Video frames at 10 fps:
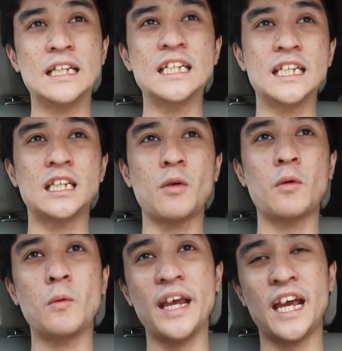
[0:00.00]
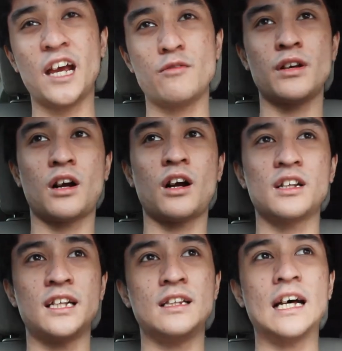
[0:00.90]
this is a way heavier
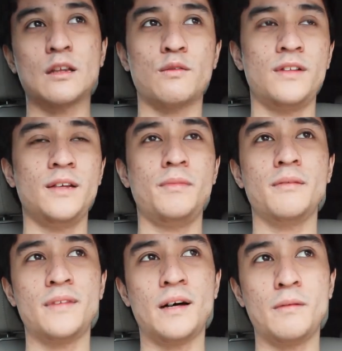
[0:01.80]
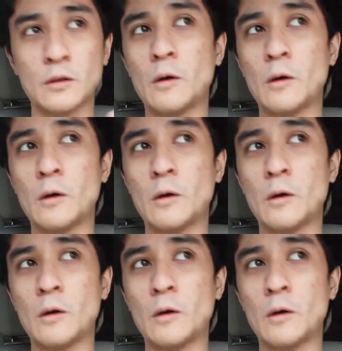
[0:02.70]
car than that of the BMW.